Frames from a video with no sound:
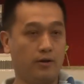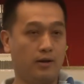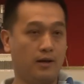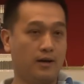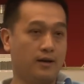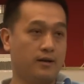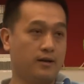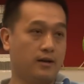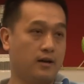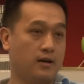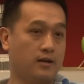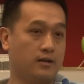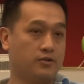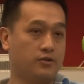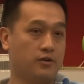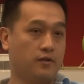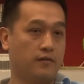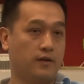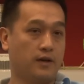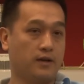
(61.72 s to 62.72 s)
Well, I
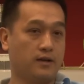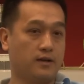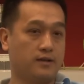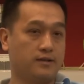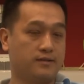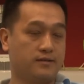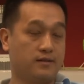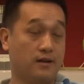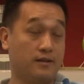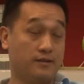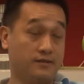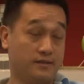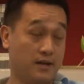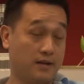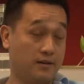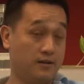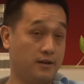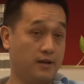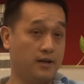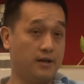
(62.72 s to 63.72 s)
sort of like I
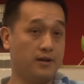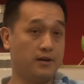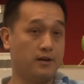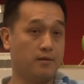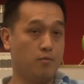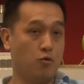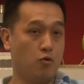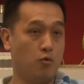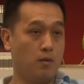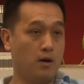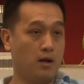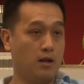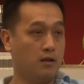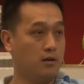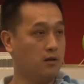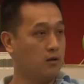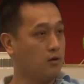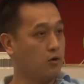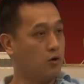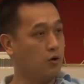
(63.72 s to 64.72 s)
started a
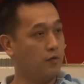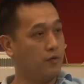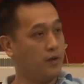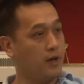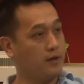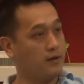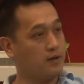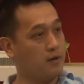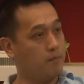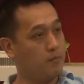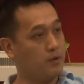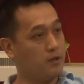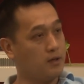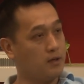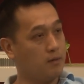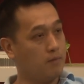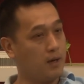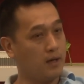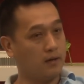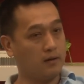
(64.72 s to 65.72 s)
mobile content
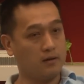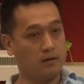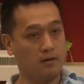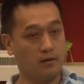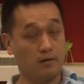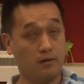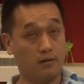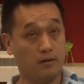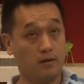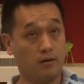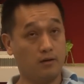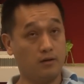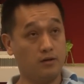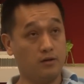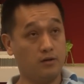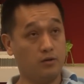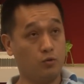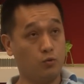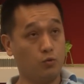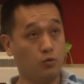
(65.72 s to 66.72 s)
company back in
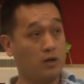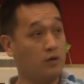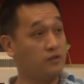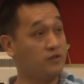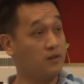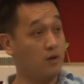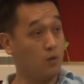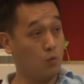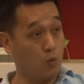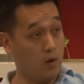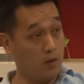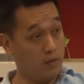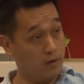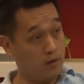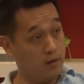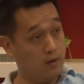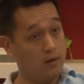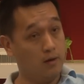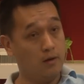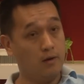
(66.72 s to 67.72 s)
year 2001,
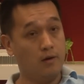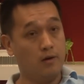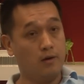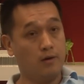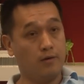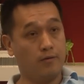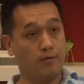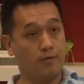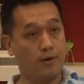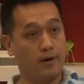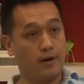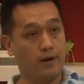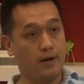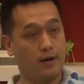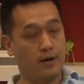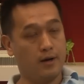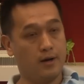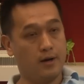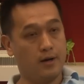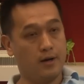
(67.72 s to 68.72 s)

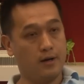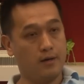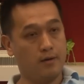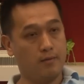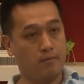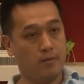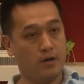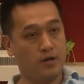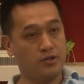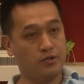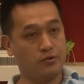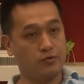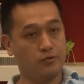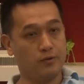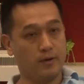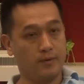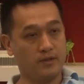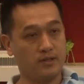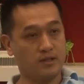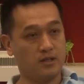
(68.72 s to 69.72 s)
right? I managed
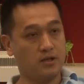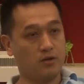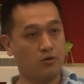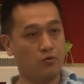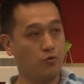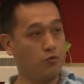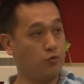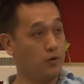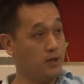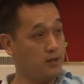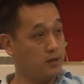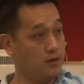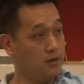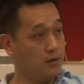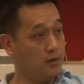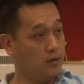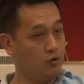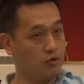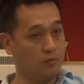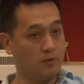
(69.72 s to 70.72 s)
to actually grow it
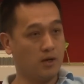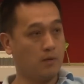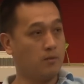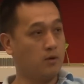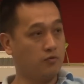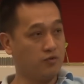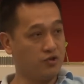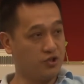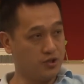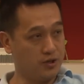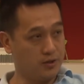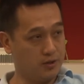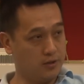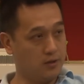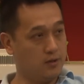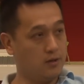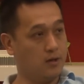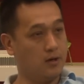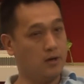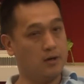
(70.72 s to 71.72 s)
to become a
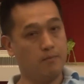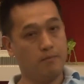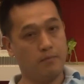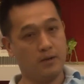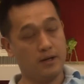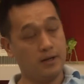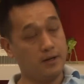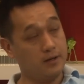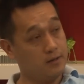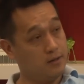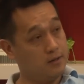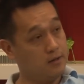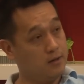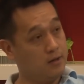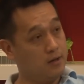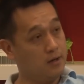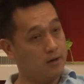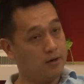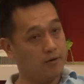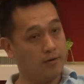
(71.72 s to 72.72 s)
regional player,
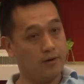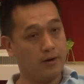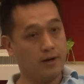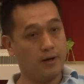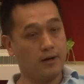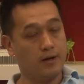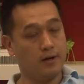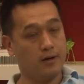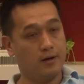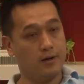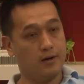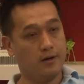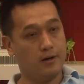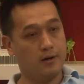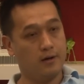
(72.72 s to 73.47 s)
right?